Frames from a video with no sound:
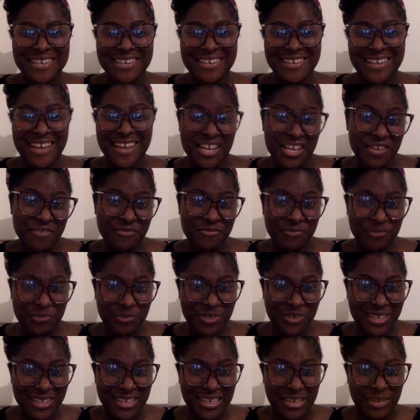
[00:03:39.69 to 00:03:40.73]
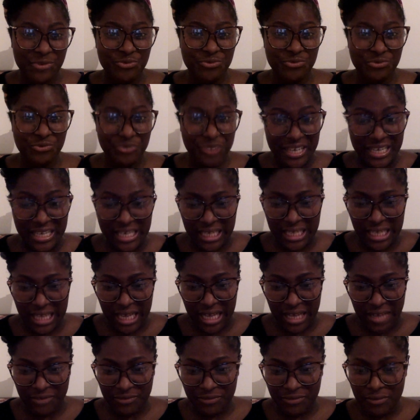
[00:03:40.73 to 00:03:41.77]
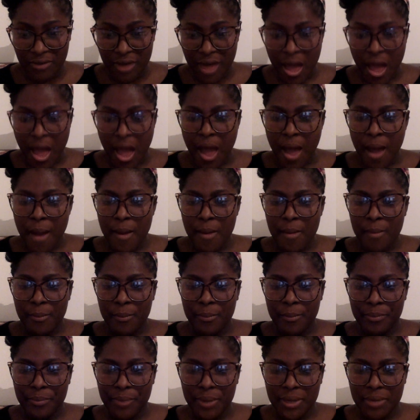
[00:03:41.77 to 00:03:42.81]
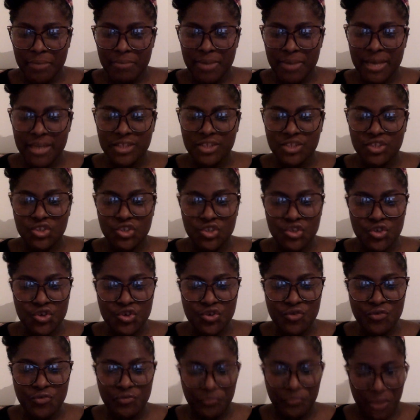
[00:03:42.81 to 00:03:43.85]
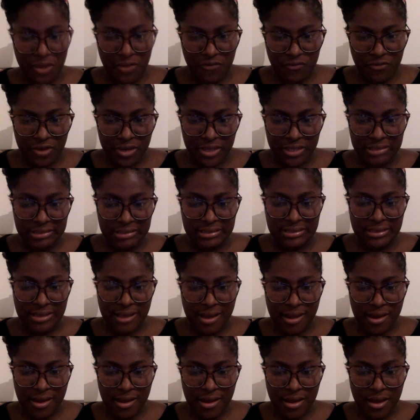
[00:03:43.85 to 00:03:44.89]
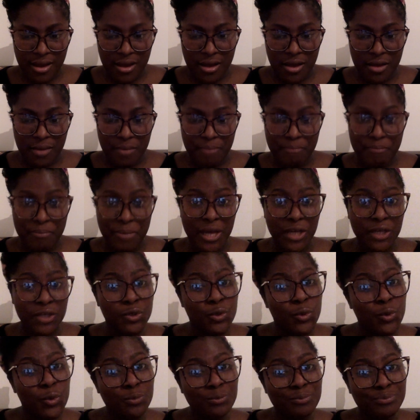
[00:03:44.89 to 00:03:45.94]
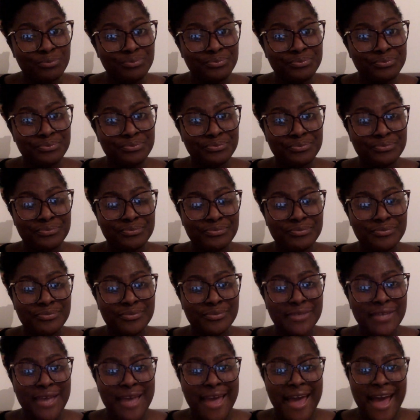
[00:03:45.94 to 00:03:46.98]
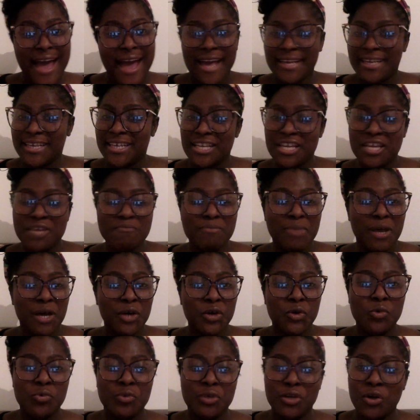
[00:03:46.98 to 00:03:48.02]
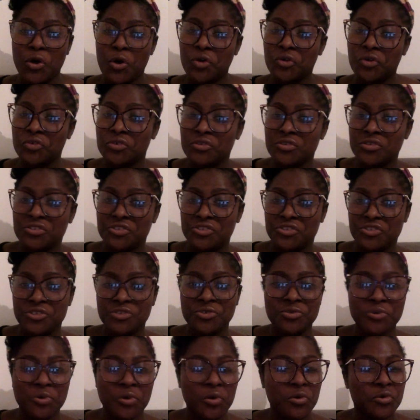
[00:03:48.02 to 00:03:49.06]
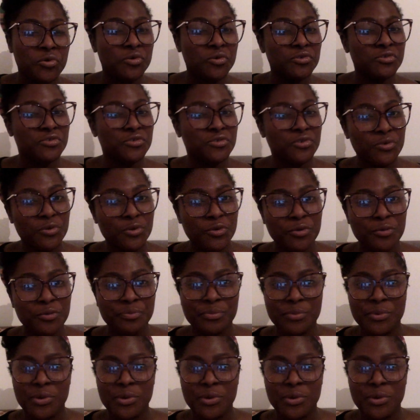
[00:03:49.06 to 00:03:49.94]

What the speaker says: Ghanaian food that I really love, but my two favorites are banku. I can eat banku with okra stew, okra soup,